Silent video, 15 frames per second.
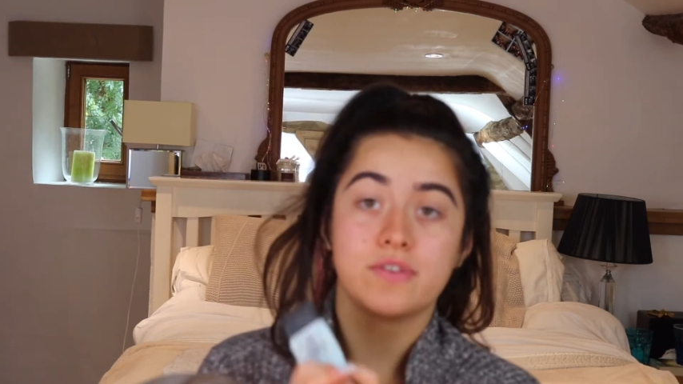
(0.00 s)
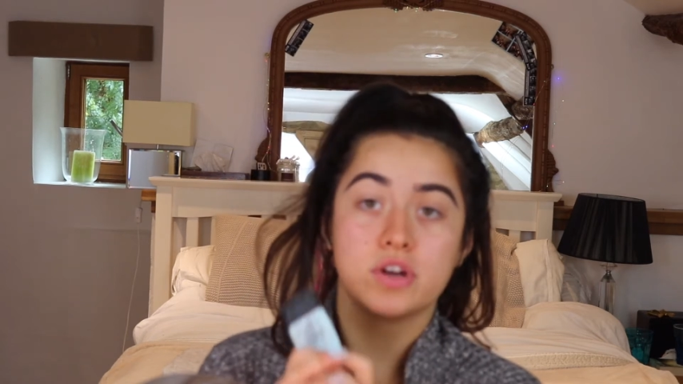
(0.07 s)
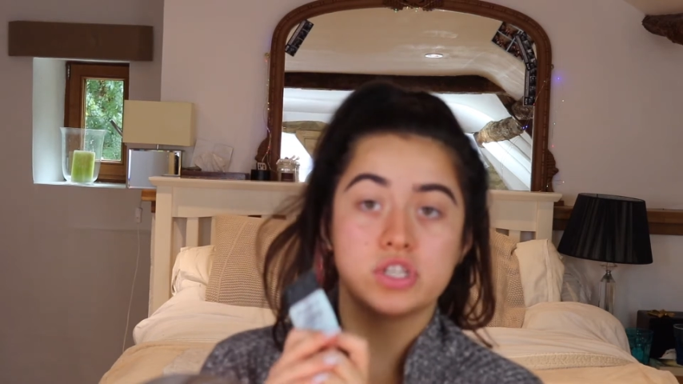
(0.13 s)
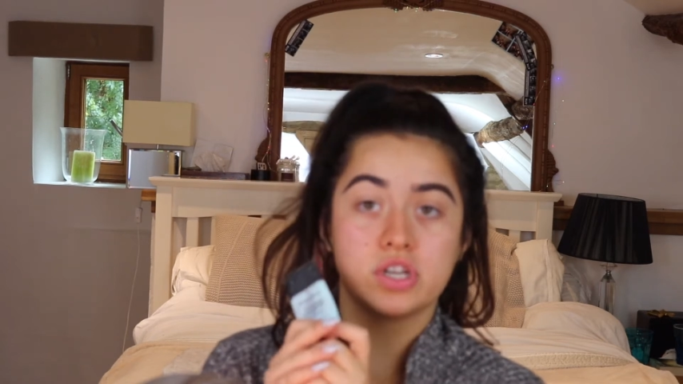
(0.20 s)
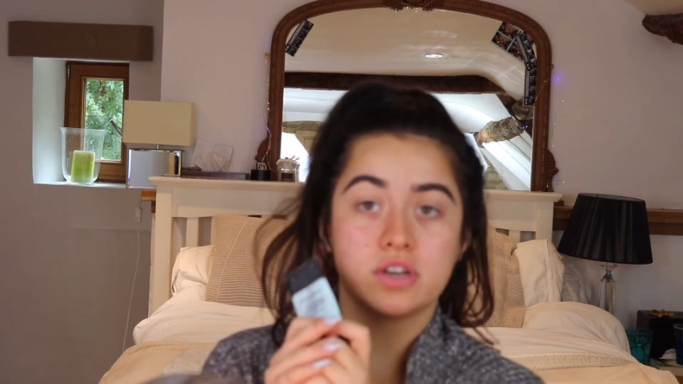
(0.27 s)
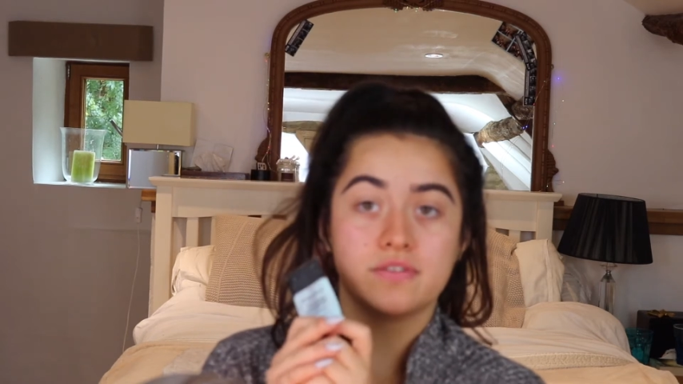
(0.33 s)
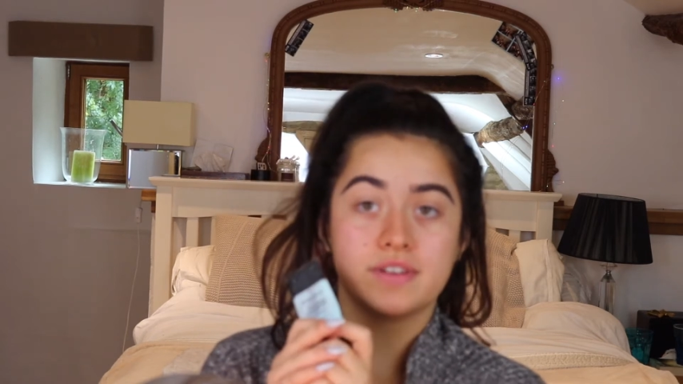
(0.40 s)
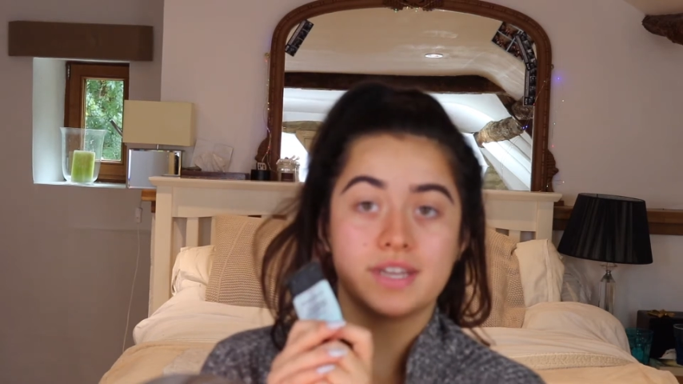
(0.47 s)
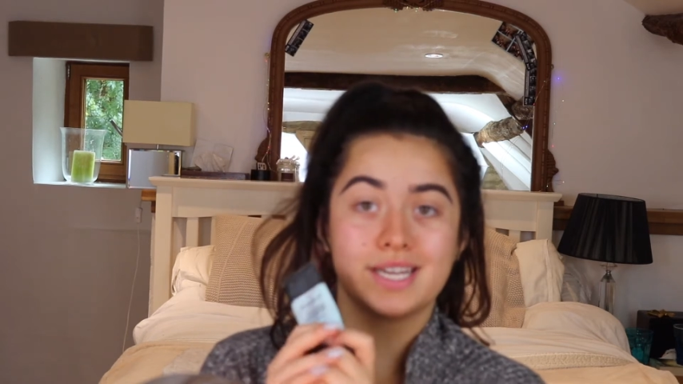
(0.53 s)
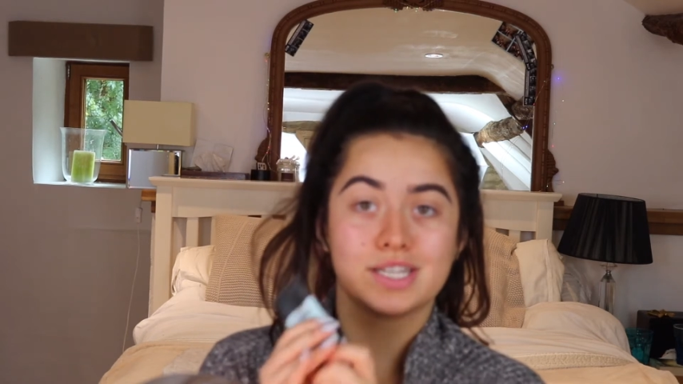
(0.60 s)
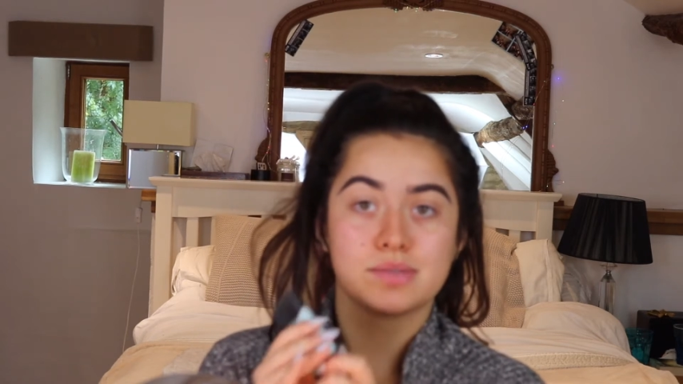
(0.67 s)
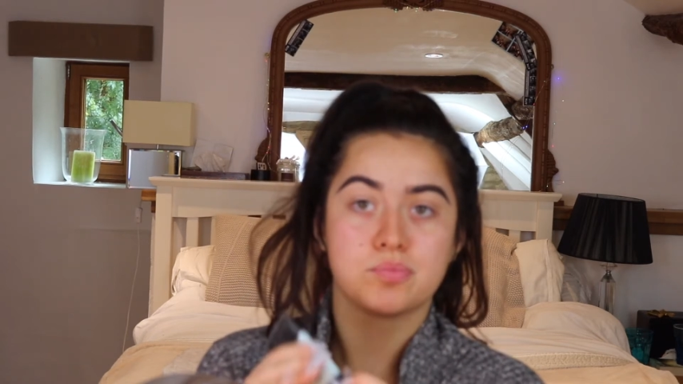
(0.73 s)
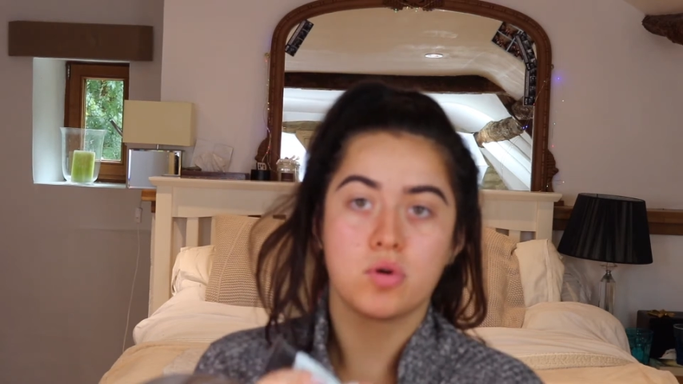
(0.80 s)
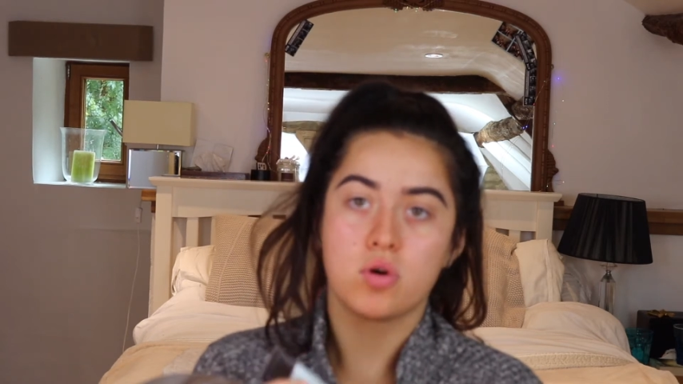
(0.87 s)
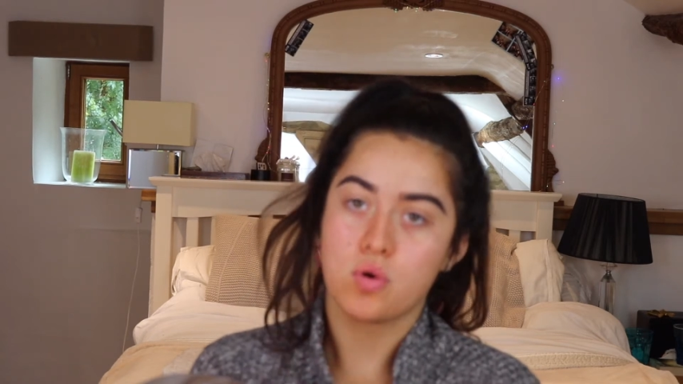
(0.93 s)
photo
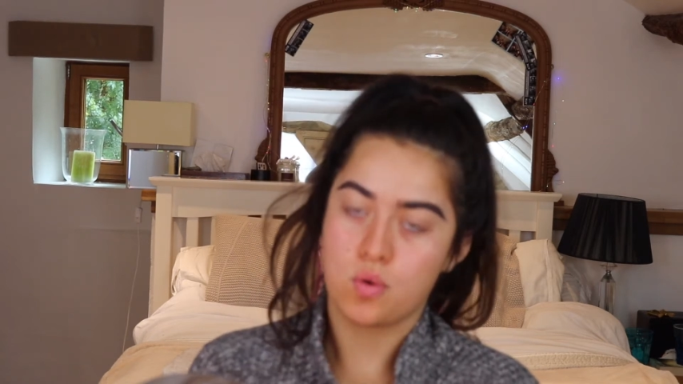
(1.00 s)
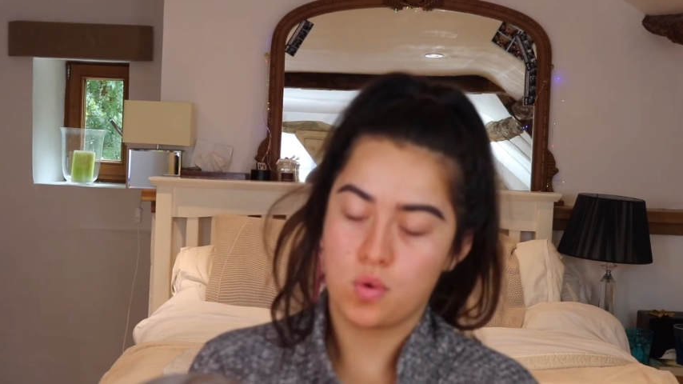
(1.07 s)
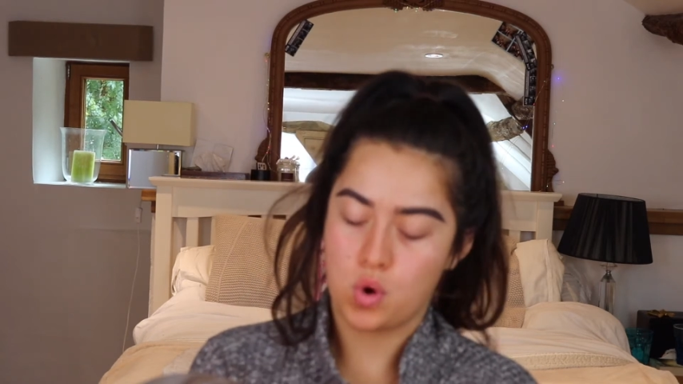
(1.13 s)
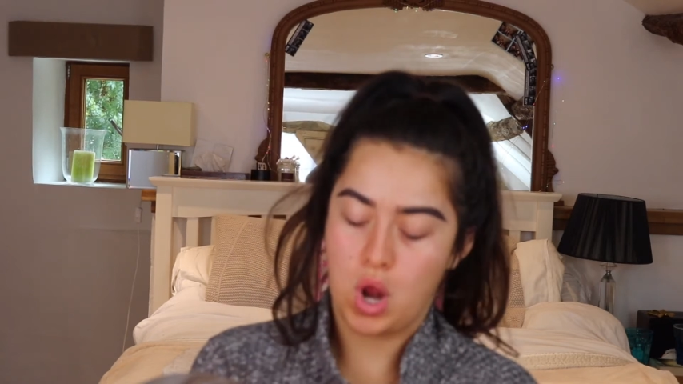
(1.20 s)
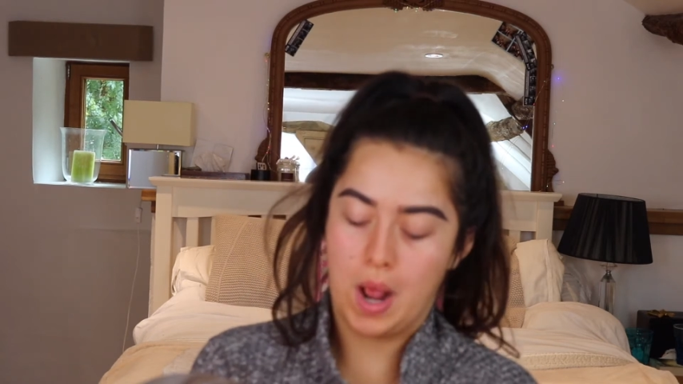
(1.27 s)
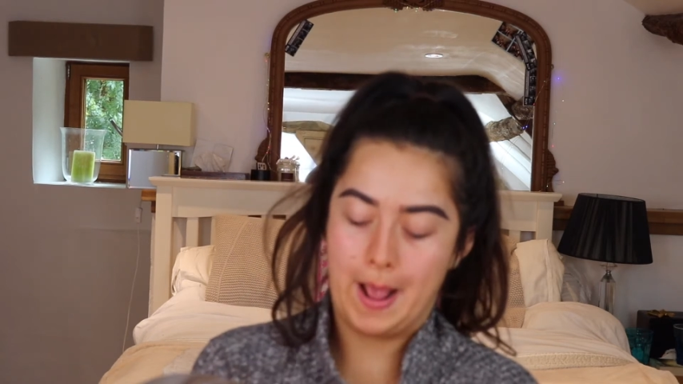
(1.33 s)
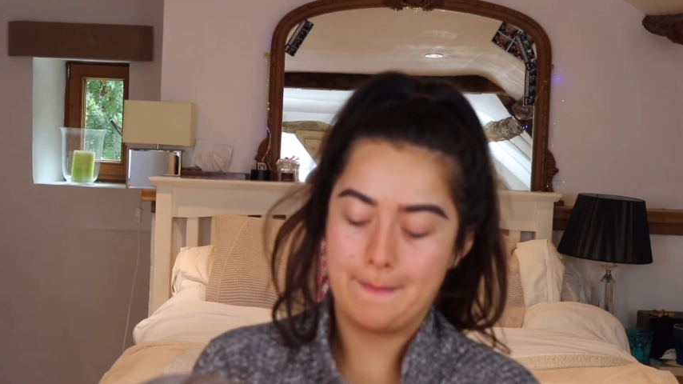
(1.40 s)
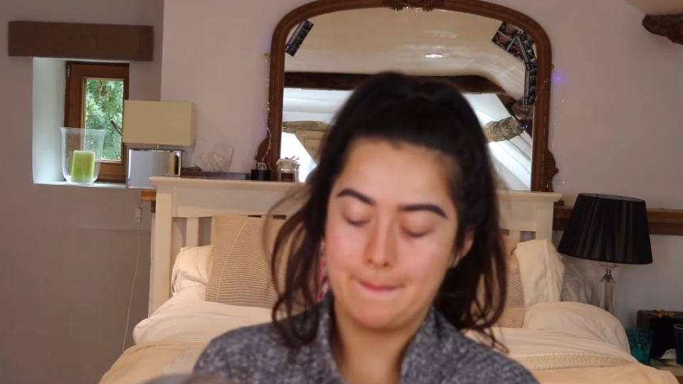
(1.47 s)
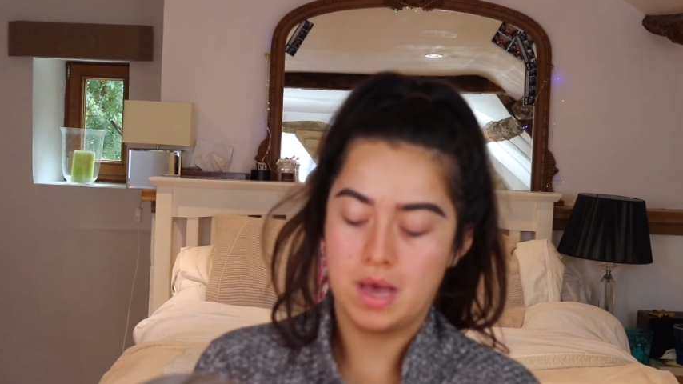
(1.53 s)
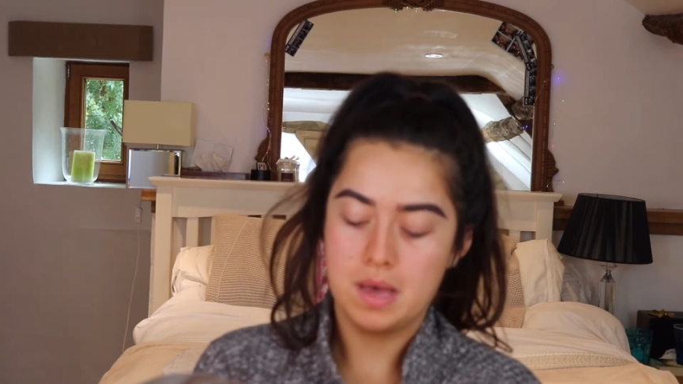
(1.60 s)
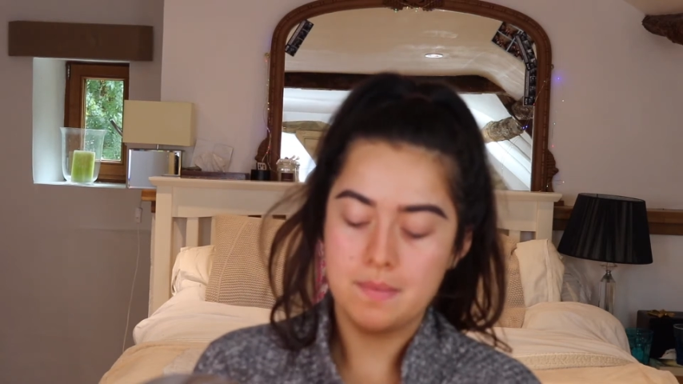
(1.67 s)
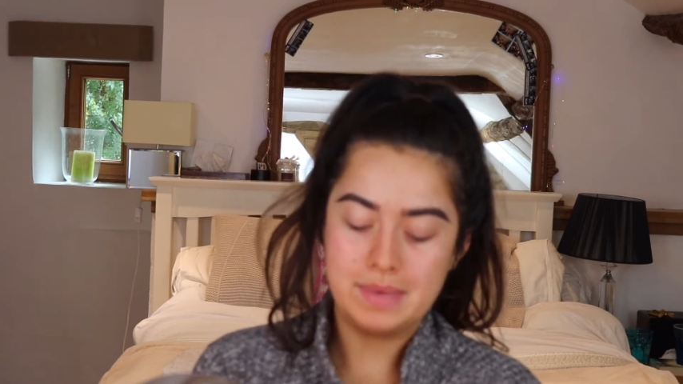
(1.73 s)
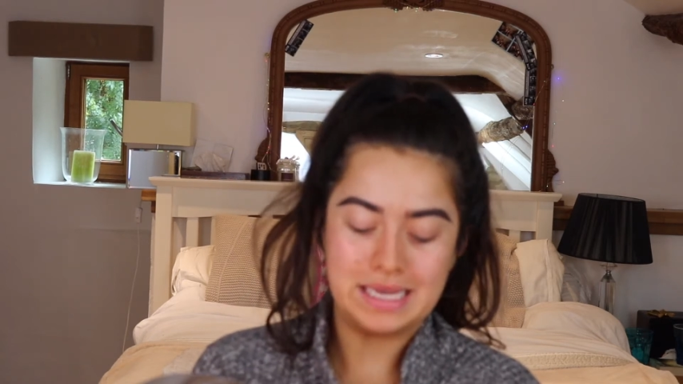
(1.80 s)
finish primer